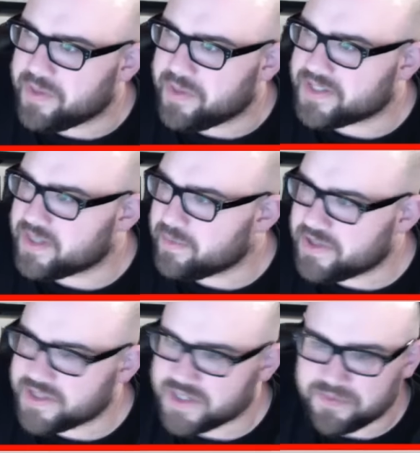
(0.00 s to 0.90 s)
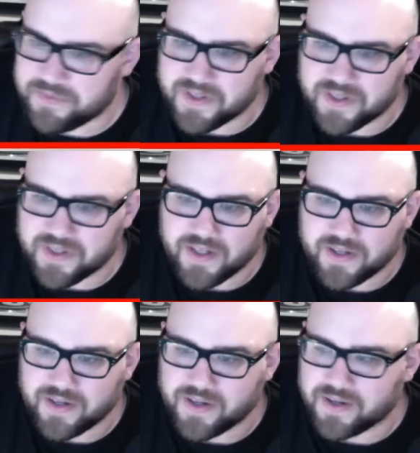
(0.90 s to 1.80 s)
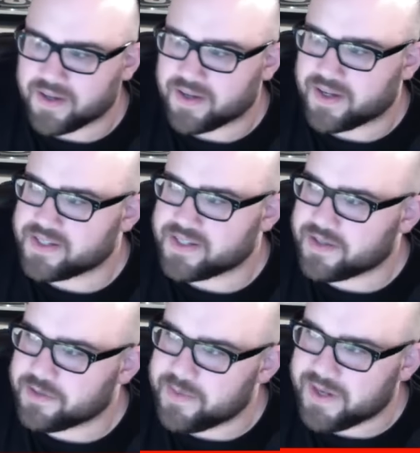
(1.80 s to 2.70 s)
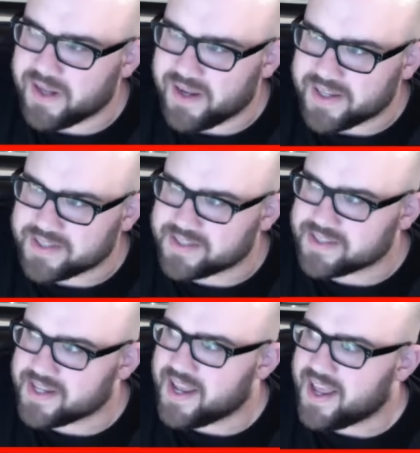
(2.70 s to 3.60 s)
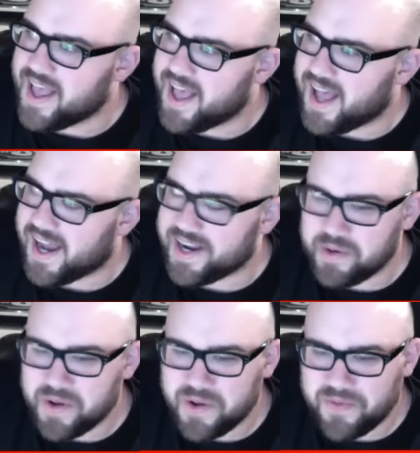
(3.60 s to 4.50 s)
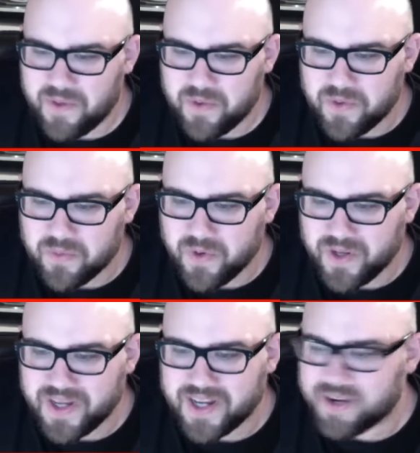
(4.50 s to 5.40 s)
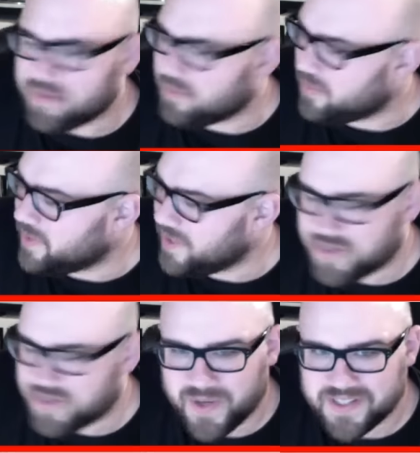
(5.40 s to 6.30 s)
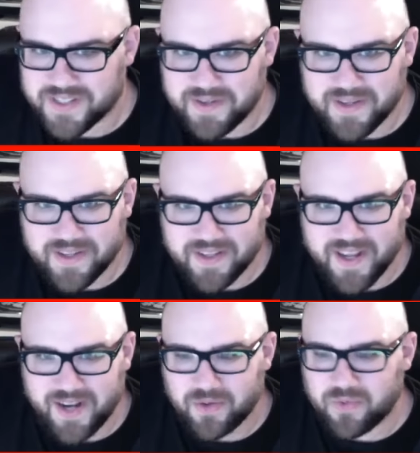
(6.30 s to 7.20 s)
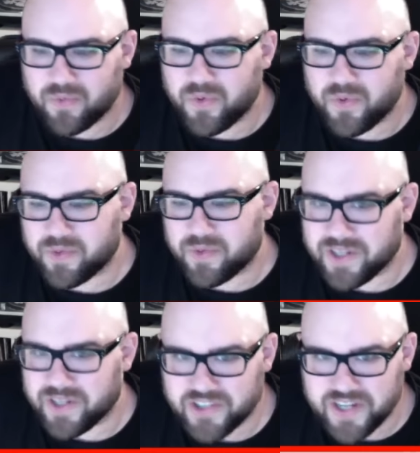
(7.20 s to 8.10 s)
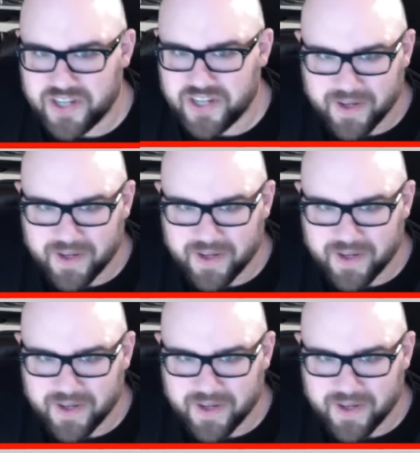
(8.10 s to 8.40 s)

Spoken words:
images of the Kassettenspieler, it's I don't know if I would really trust it. They look really cheap, and